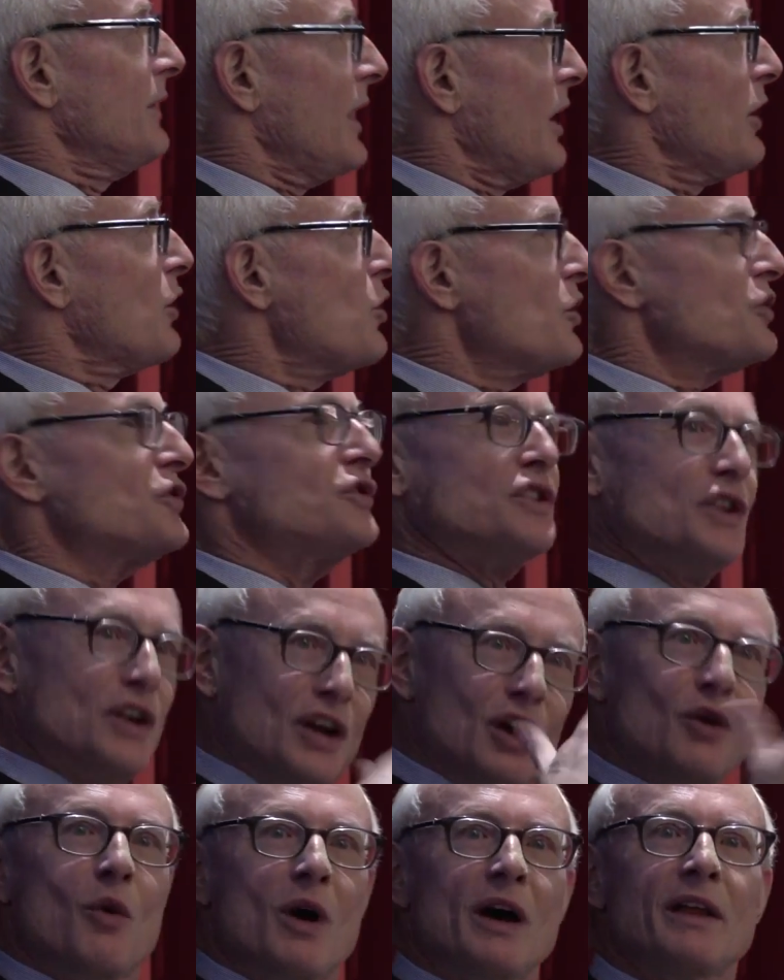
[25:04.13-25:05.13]
Of course, you
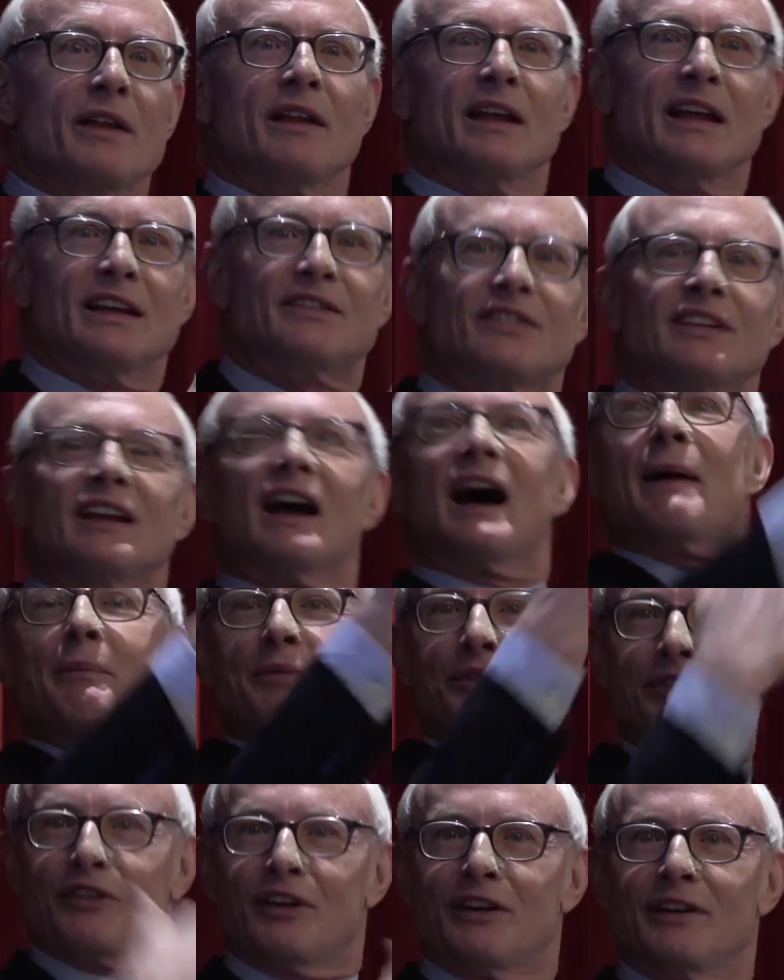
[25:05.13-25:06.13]
know what? It's the
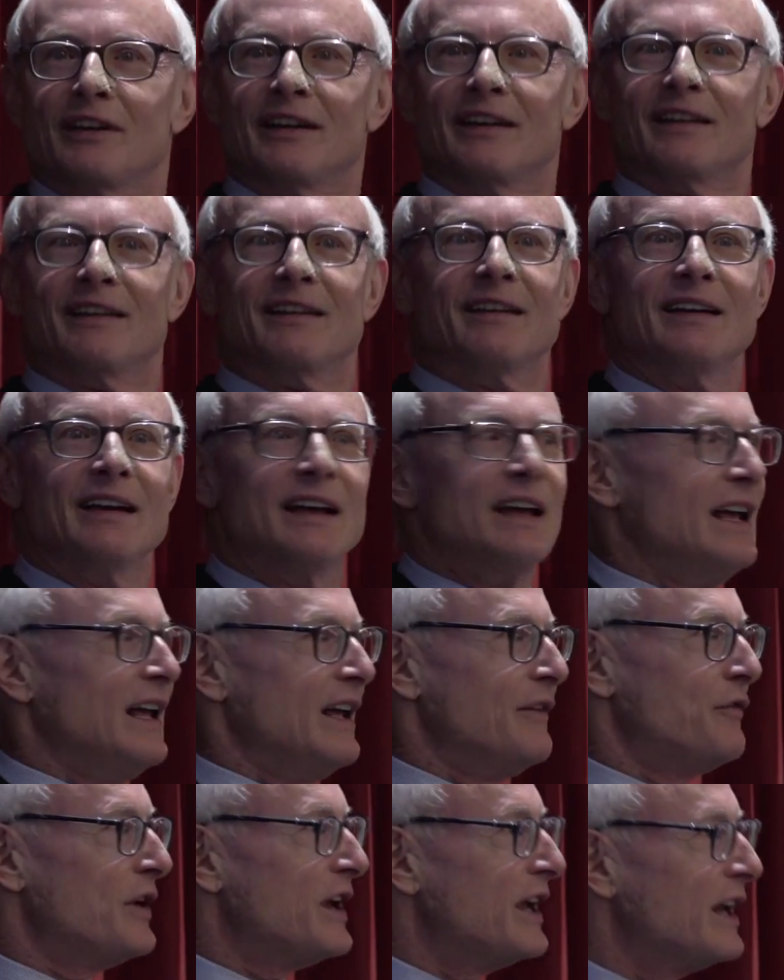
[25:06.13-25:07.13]
opposite.
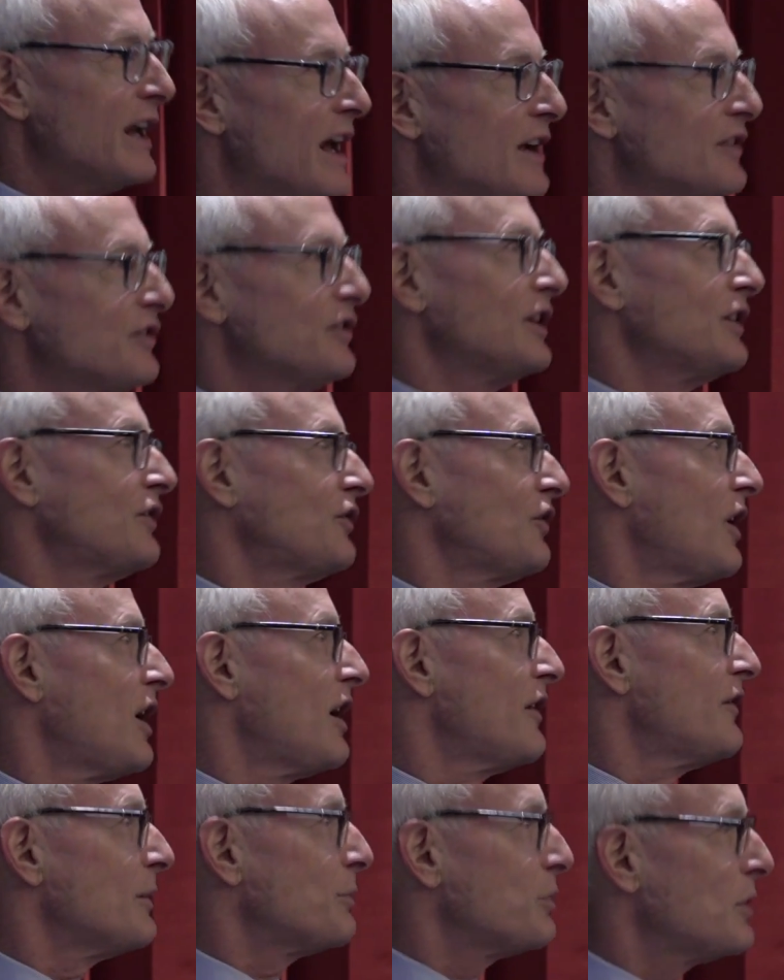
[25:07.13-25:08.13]
If we can actually
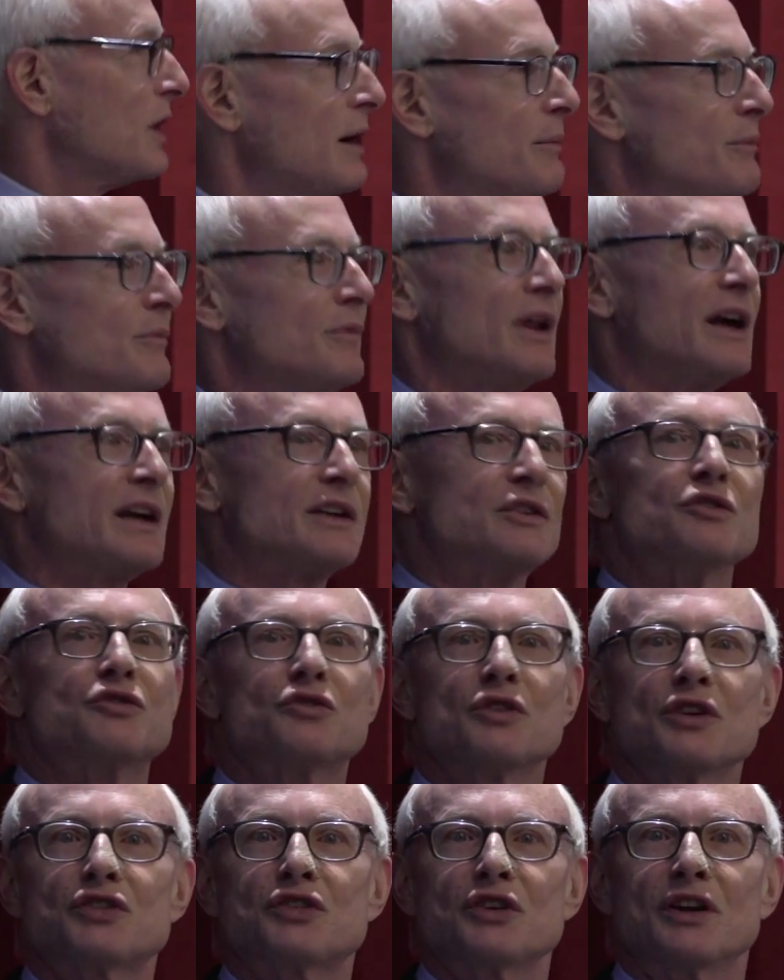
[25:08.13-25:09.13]
solve a problem like
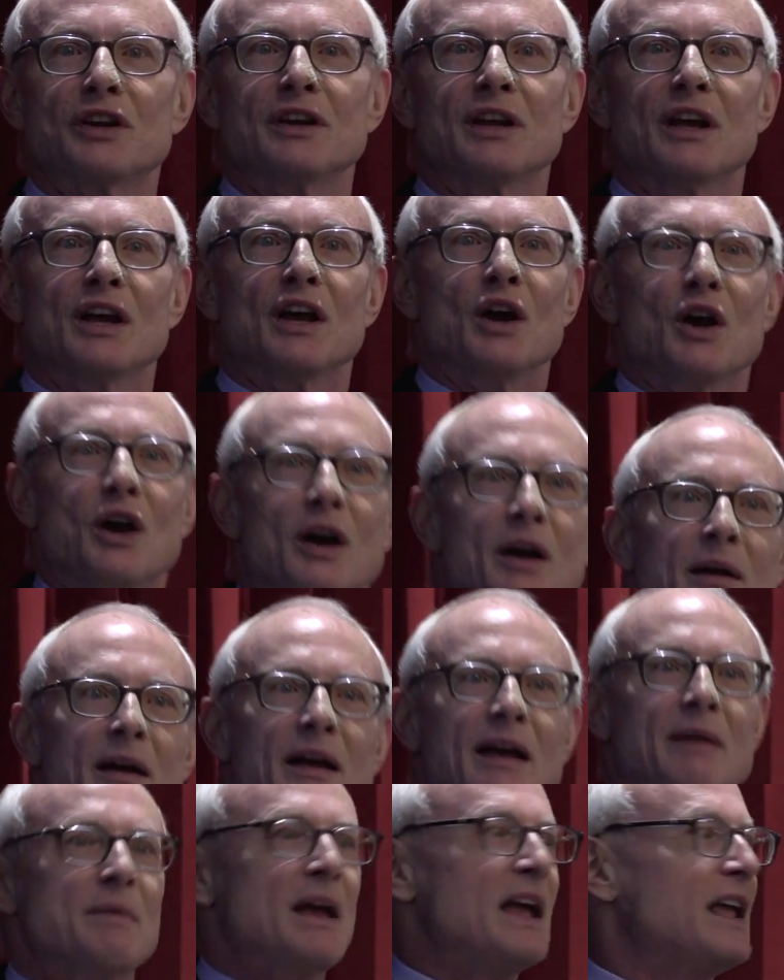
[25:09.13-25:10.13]
nutrition,
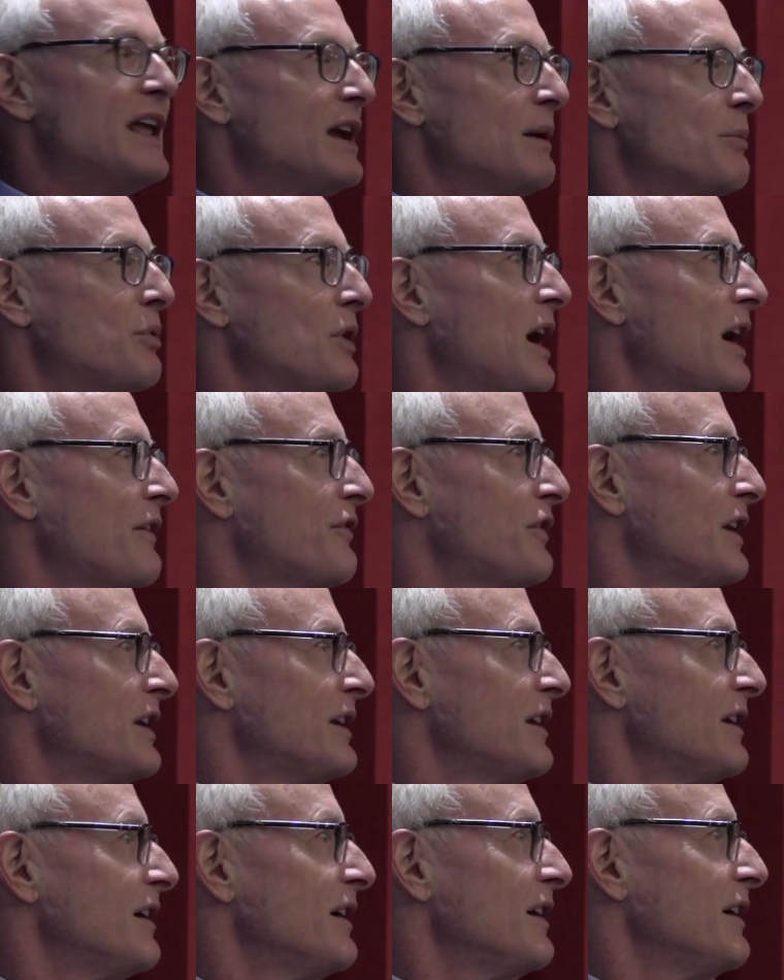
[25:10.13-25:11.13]
making a
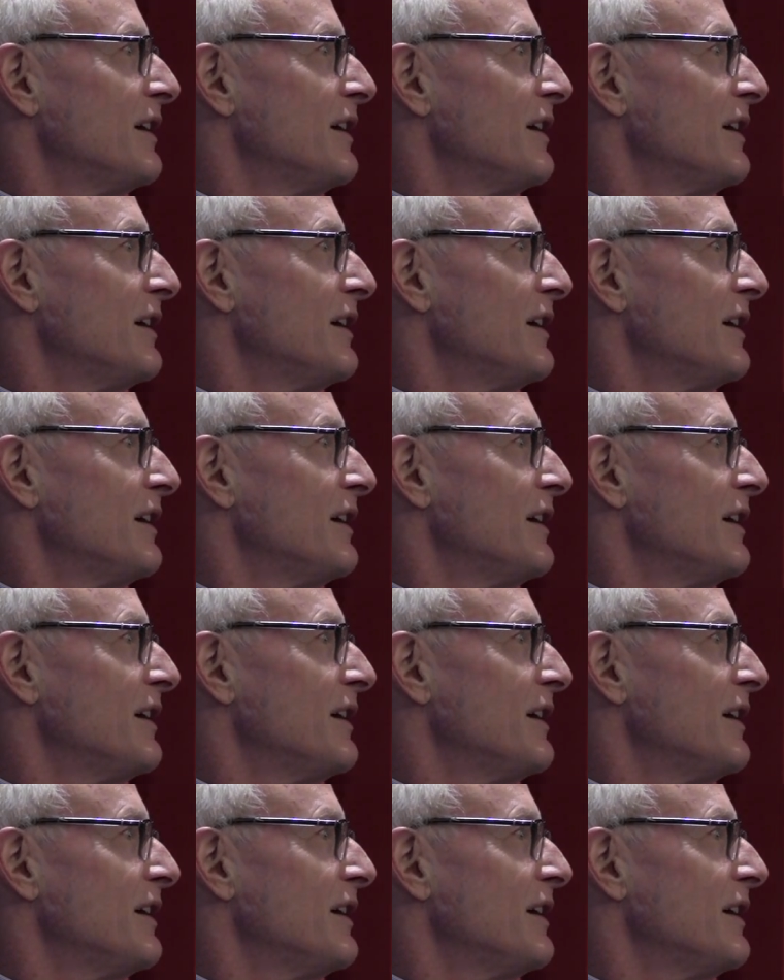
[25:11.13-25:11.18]
profit,